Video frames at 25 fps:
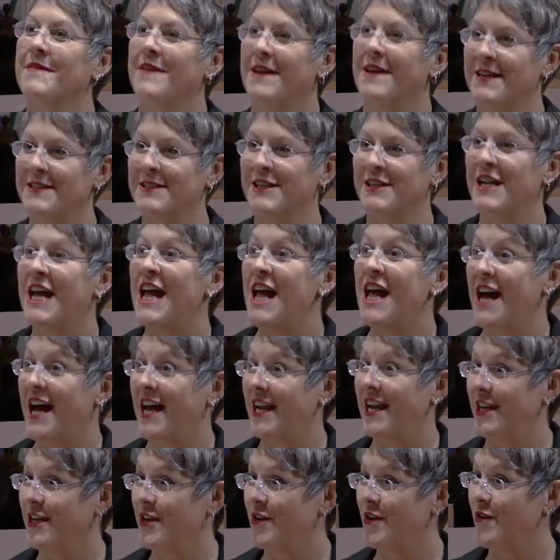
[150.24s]
Excellent.
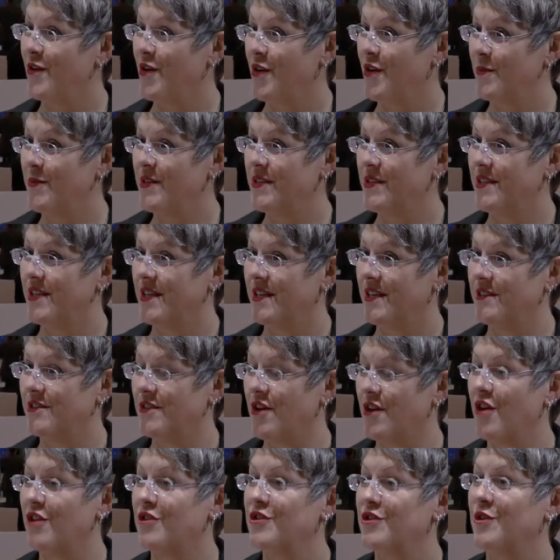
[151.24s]
And I know RBC is
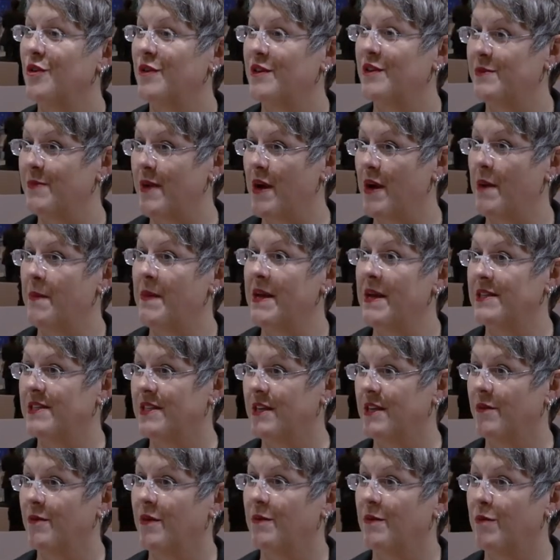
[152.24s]
also
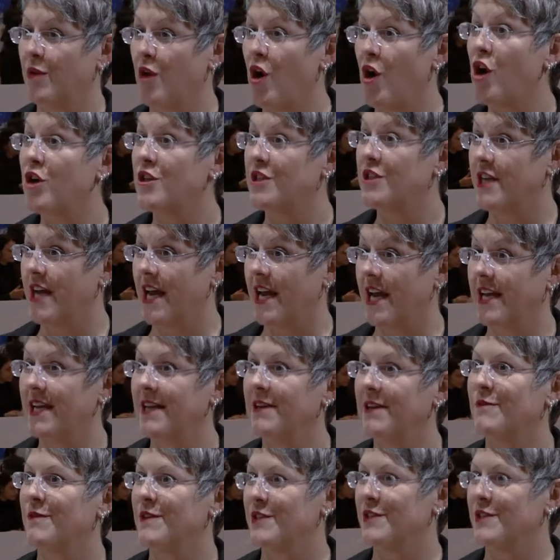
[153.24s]
experimenting with blockchain,